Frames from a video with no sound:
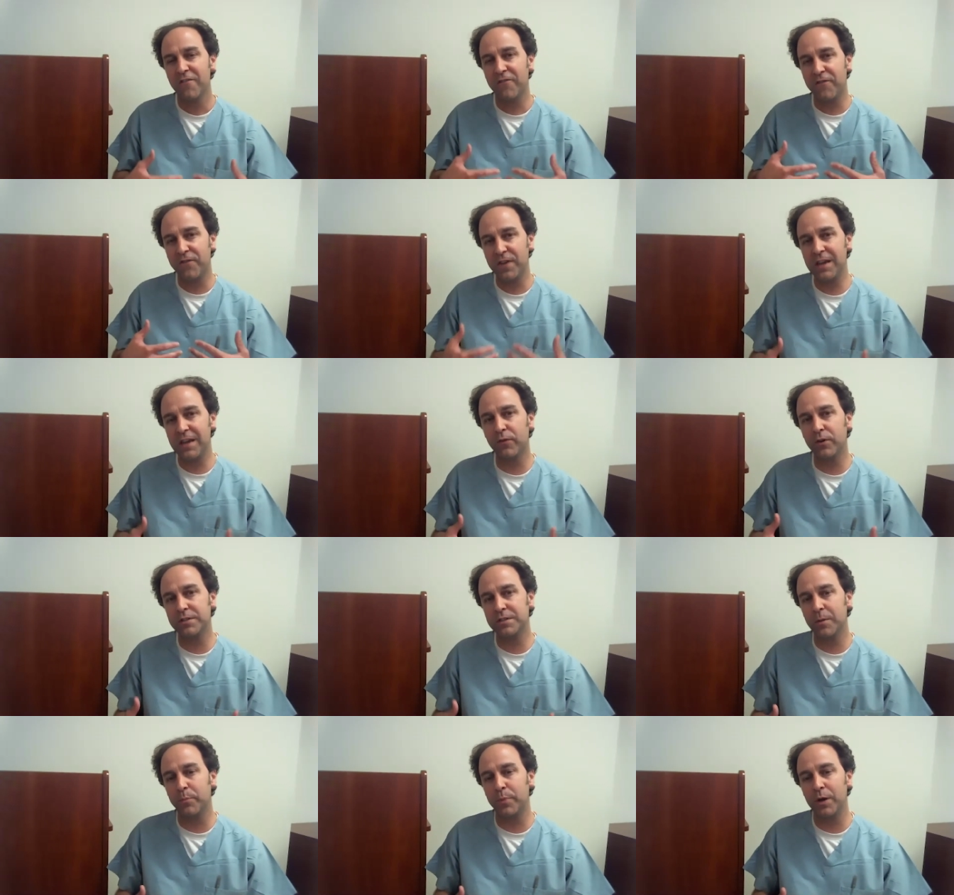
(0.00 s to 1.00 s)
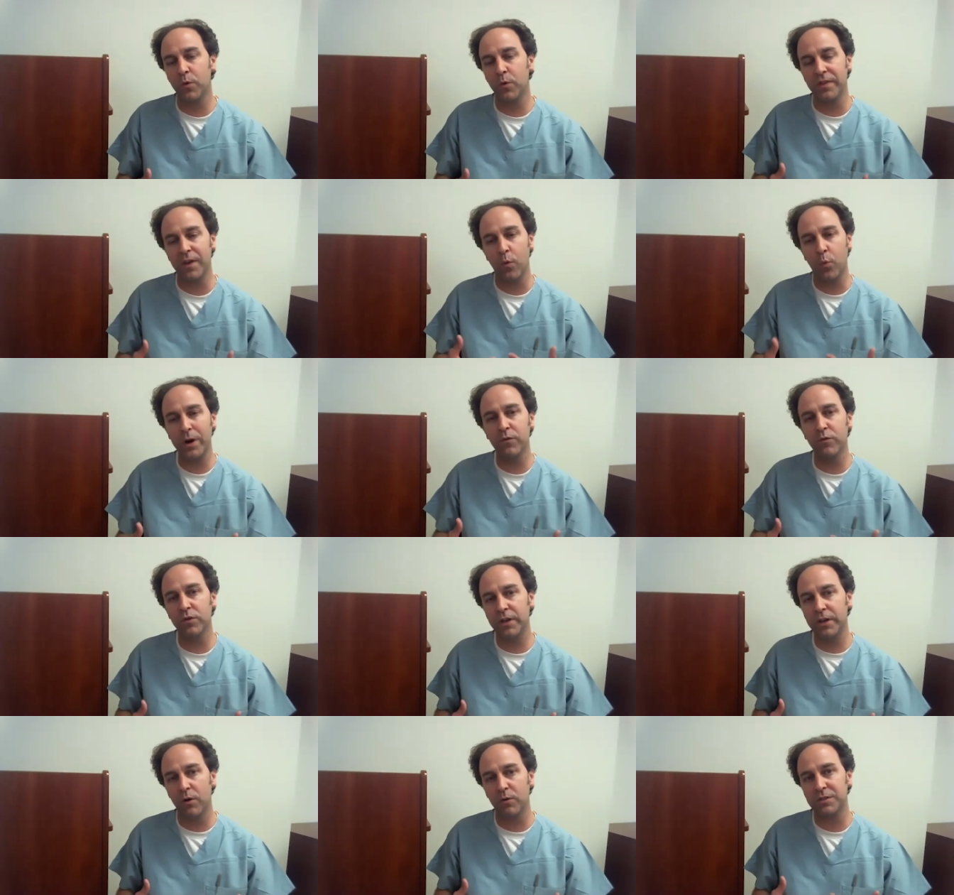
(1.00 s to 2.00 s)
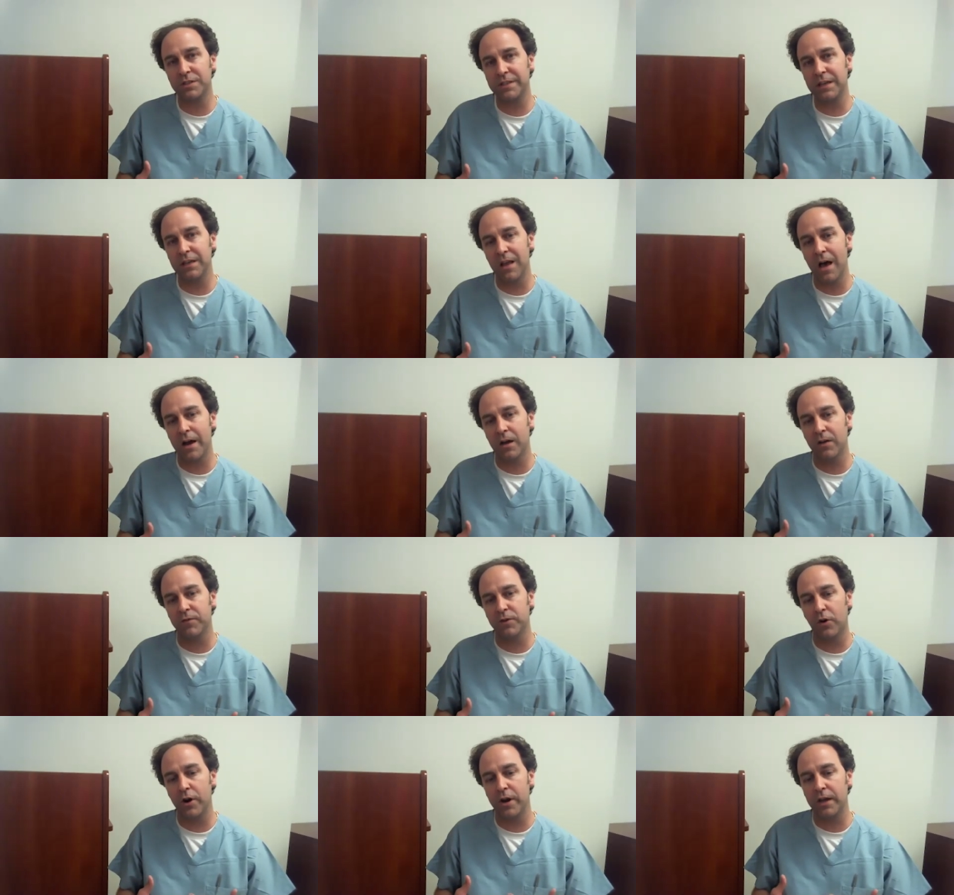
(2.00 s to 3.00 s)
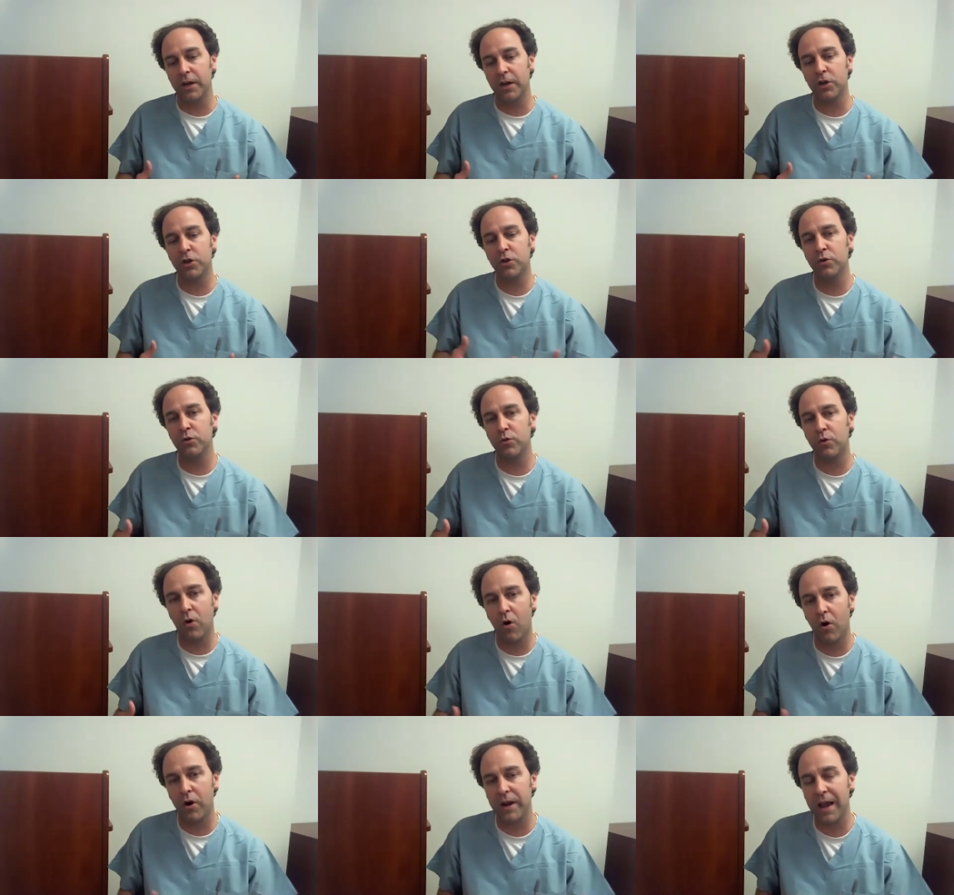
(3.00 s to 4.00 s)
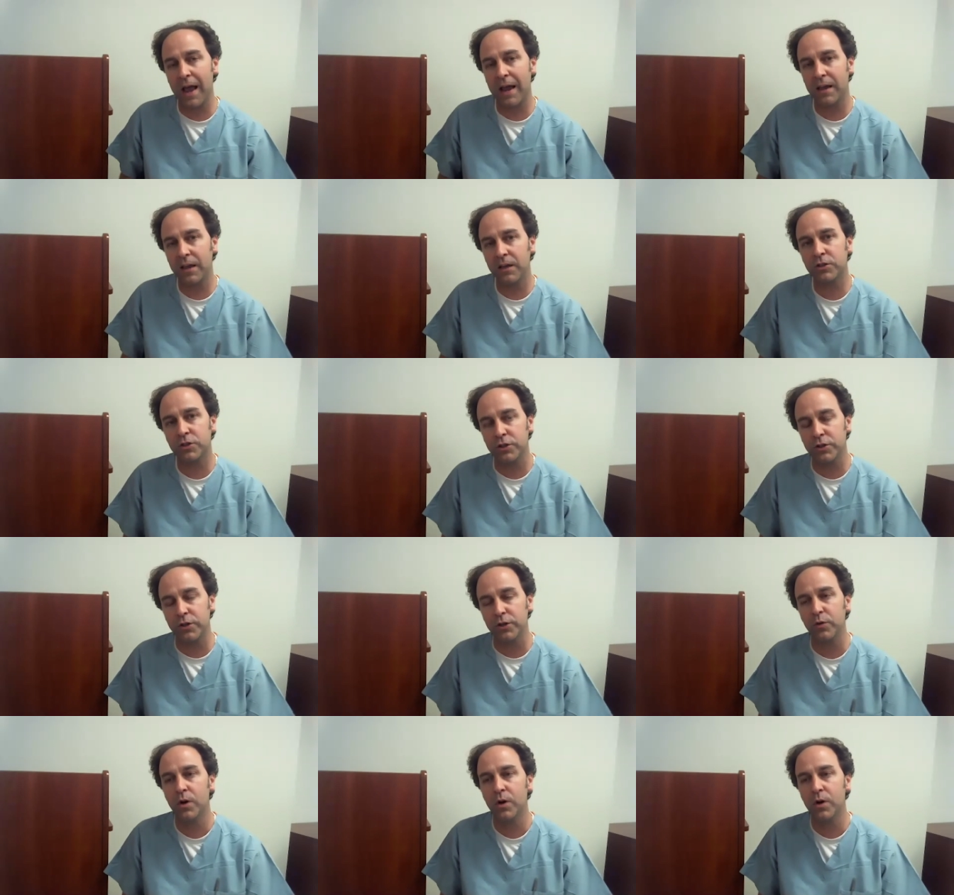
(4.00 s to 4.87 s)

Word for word: Fever is a big one that we really don't see a lot of during an acute cardiac issue.